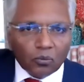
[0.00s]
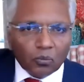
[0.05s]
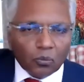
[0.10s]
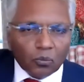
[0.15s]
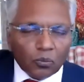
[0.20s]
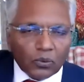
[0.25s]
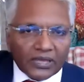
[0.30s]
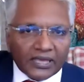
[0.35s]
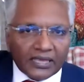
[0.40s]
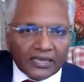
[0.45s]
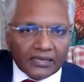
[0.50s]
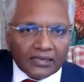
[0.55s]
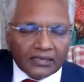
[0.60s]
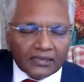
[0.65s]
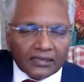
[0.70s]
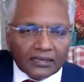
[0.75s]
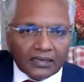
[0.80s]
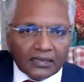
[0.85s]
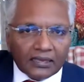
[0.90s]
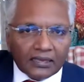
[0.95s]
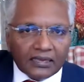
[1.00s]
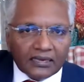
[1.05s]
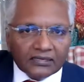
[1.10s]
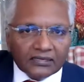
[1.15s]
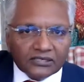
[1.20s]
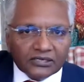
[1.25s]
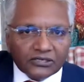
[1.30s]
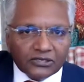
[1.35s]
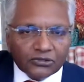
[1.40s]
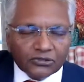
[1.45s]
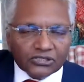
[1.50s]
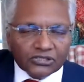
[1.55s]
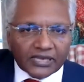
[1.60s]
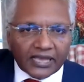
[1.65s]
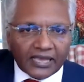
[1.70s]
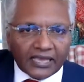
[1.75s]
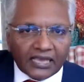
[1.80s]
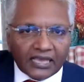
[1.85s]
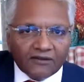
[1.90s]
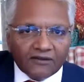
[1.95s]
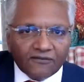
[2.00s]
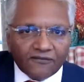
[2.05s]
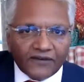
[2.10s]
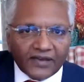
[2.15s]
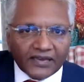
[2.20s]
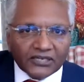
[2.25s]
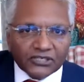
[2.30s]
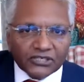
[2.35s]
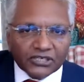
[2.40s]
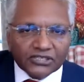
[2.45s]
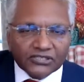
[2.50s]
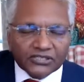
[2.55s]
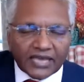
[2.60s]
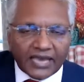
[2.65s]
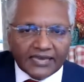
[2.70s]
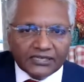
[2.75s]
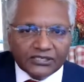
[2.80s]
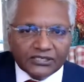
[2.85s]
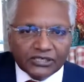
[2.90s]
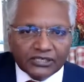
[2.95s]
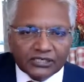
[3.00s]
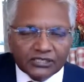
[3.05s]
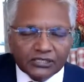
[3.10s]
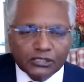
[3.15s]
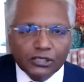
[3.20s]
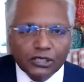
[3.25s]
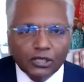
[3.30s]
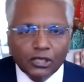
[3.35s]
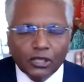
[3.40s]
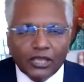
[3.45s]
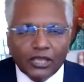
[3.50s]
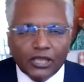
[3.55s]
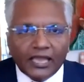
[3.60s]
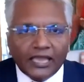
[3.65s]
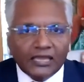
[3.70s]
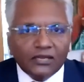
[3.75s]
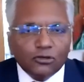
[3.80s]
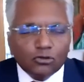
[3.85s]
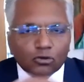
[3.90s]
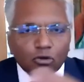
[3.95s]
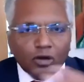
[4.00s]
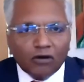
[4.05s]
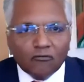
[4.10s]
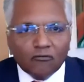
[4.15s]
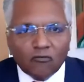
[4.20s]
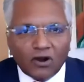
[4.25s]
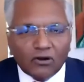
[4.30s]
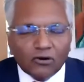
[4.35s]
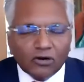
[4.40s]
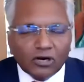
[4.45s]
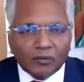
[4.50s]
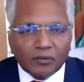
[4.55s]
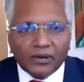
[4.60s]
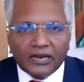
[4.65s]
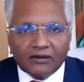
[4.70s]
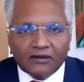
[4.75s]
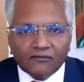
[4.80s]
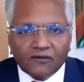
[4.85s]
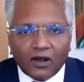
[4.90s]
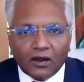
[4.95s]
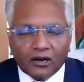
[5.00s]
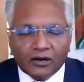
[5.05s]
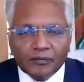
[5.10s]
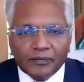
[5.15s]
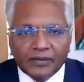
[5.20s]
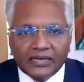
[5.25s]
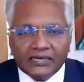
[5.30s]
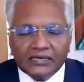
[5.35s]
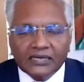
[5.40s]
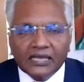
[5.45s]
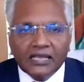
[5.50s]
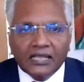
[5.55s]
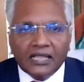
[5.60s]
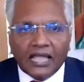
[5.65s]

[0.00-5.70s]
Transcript: we introduced a infectious agent into a vulnerable environment.